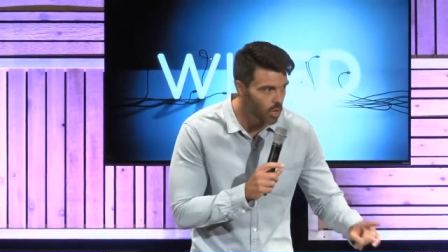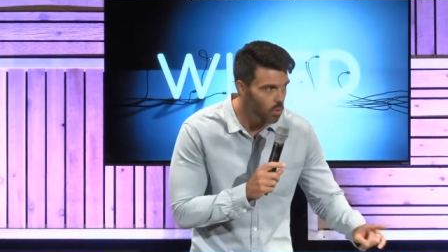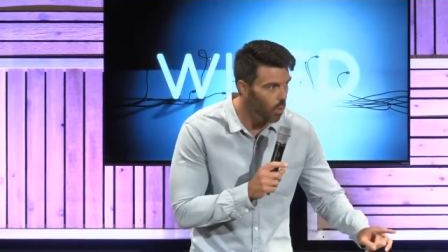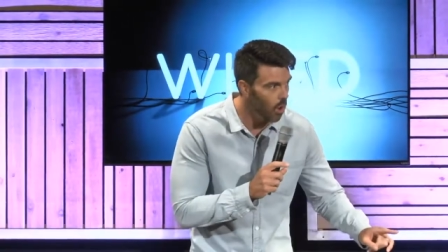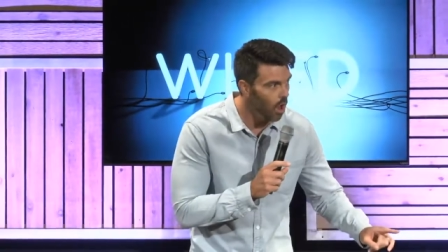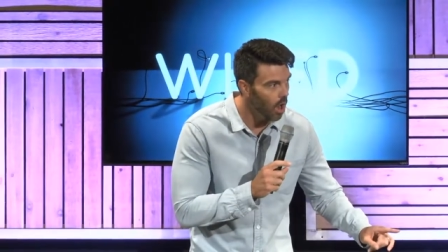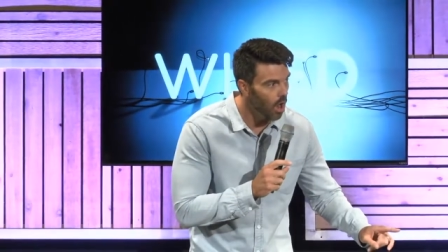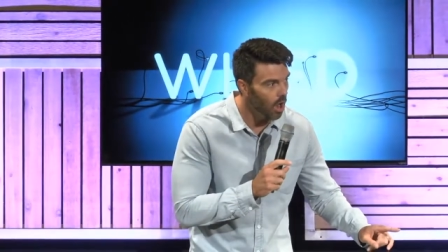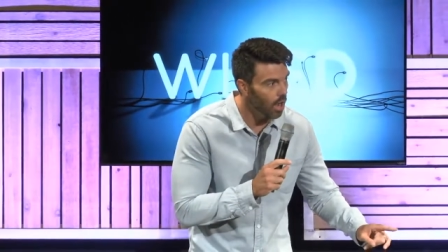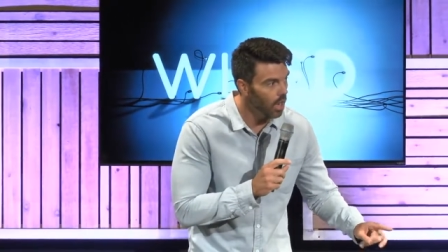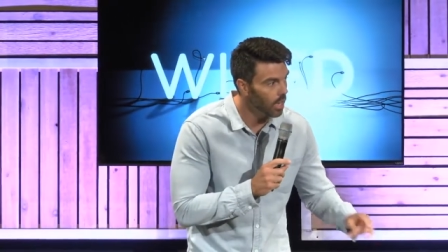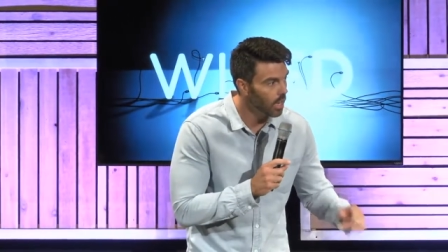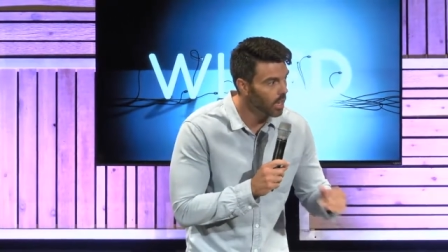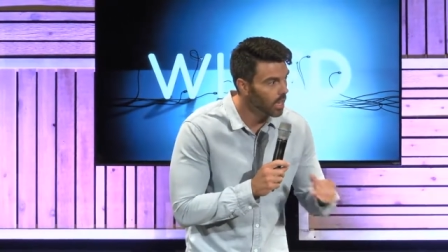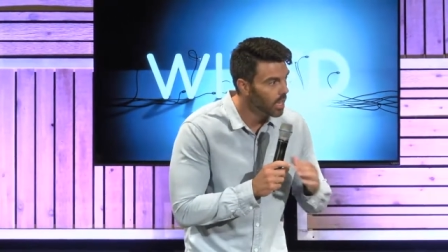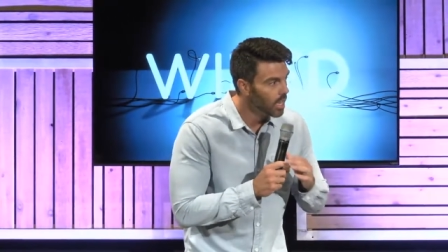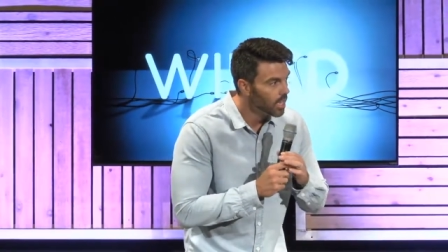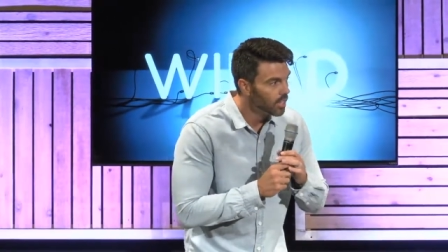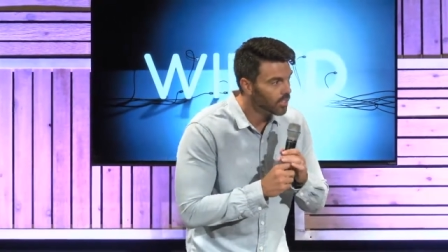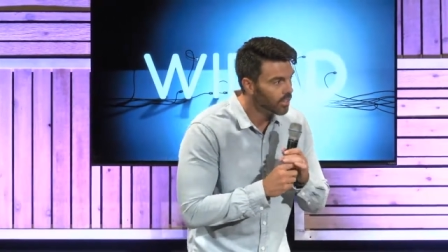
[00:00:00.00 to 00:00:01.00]
are
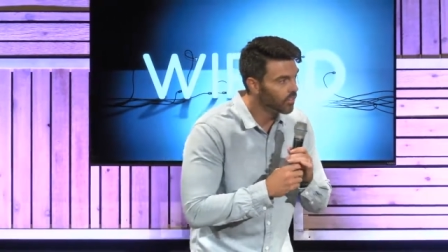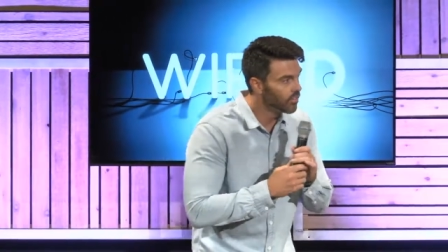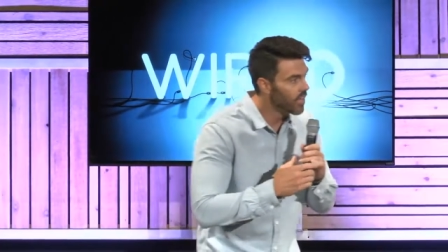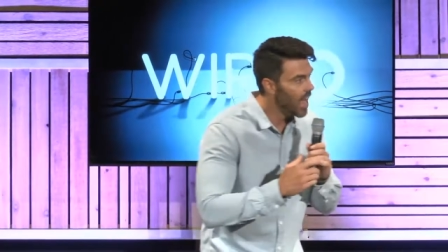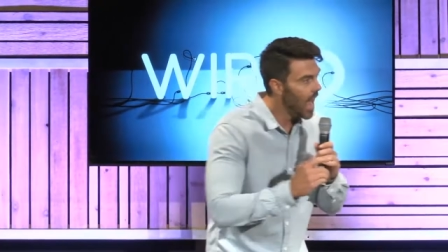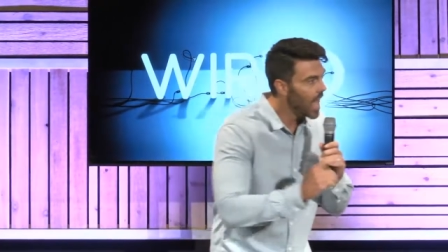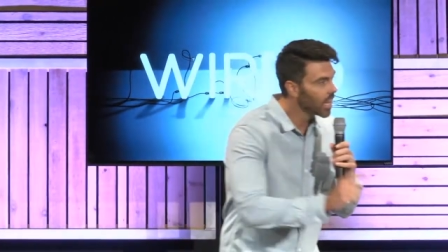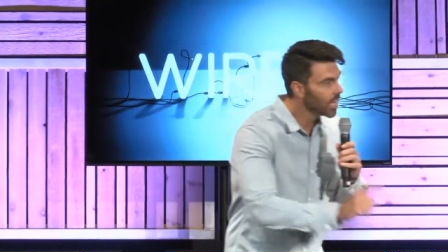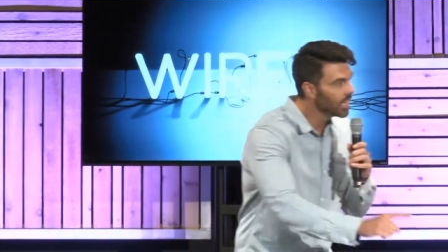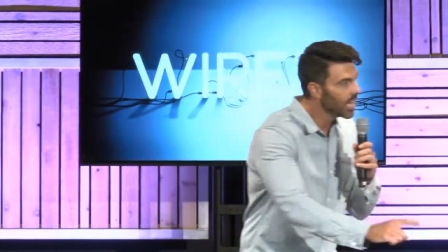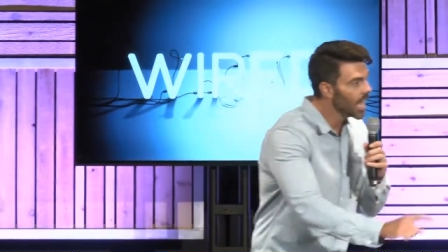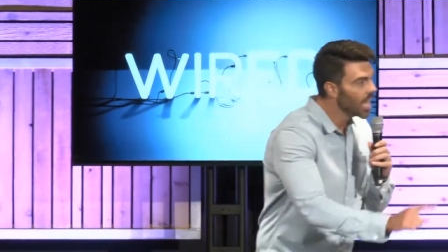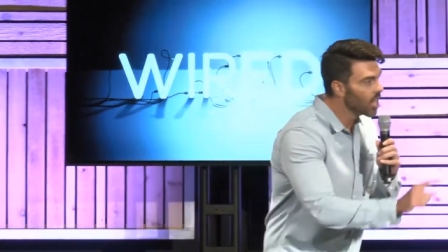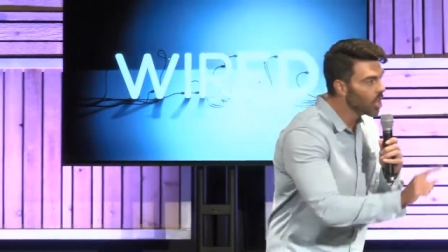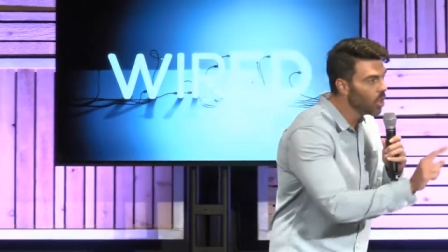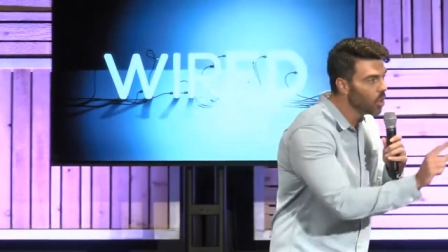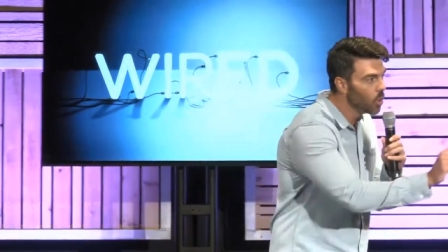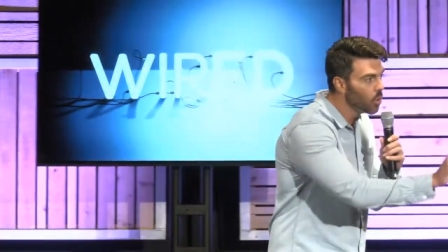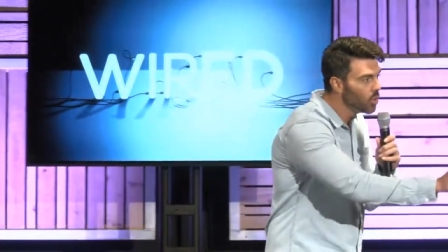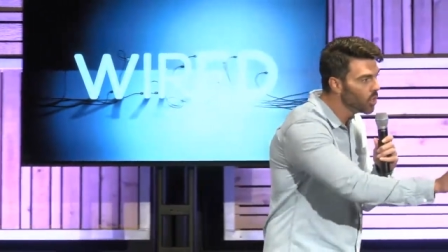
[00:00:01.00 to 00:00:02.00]
to validate
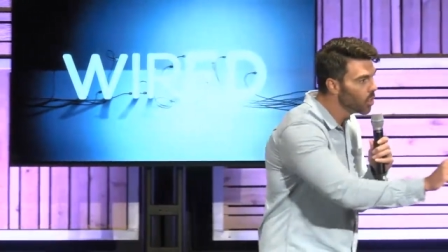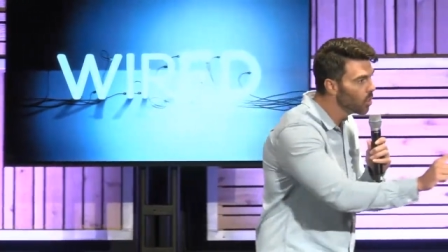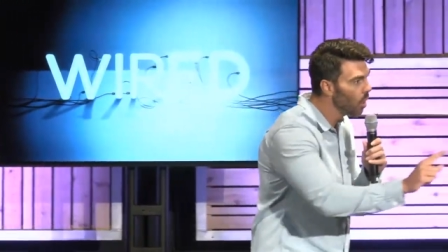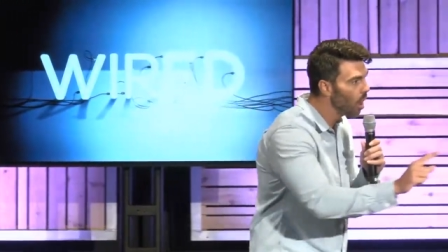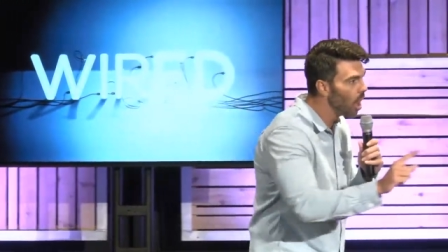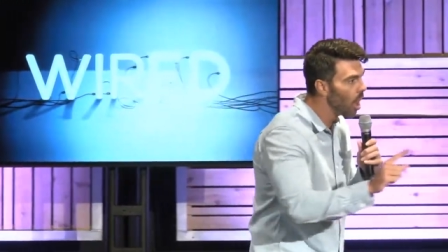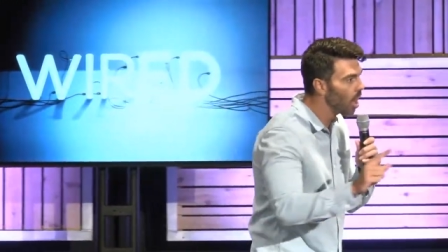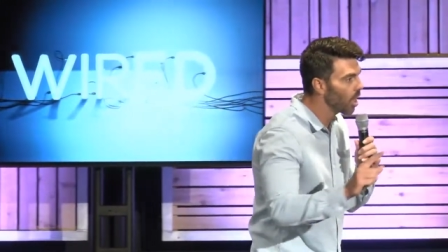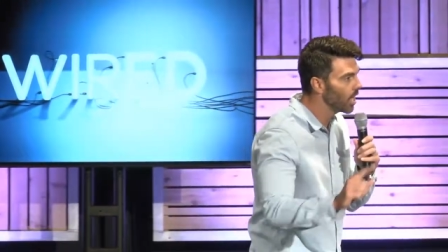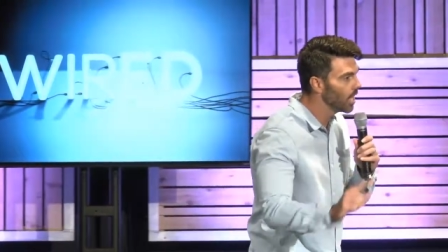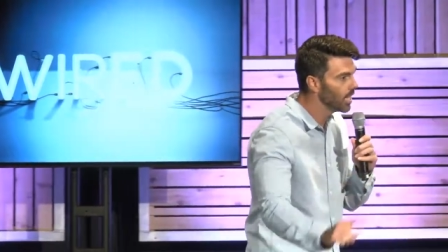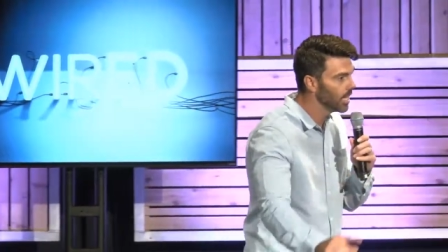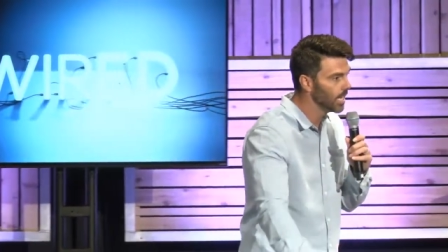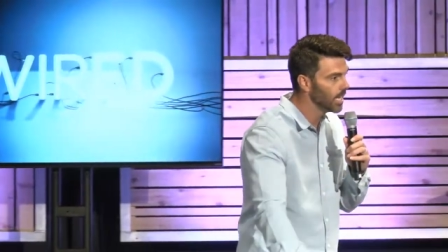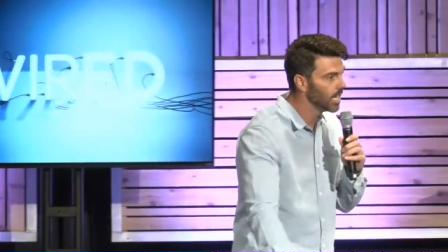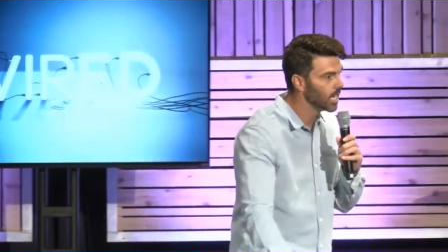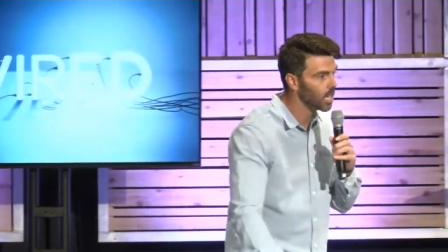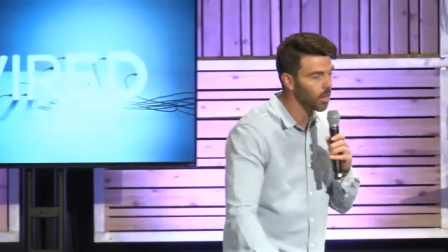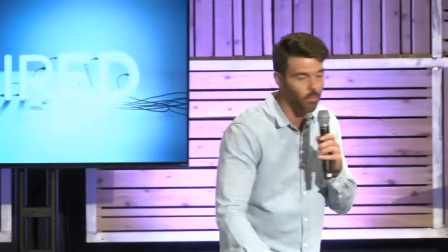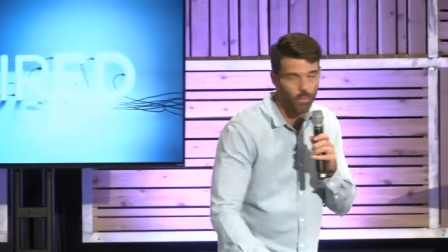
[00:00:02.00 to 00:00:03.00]
who you are in
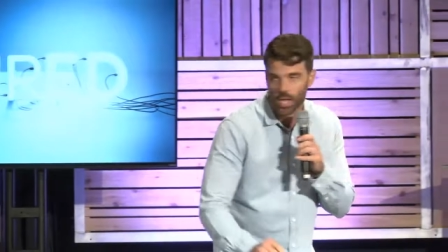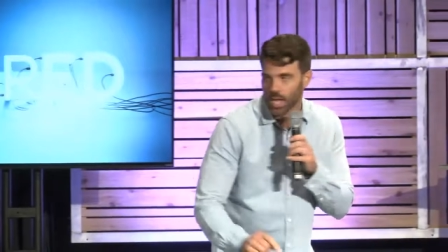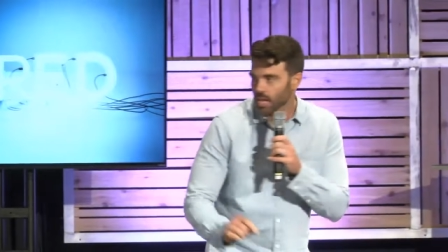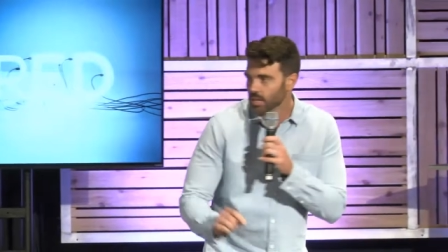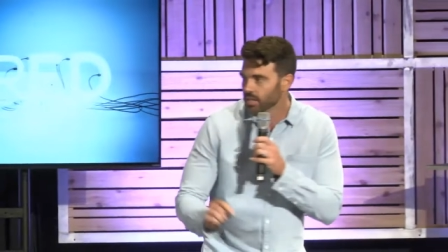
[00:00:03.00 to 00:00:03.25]
Him, to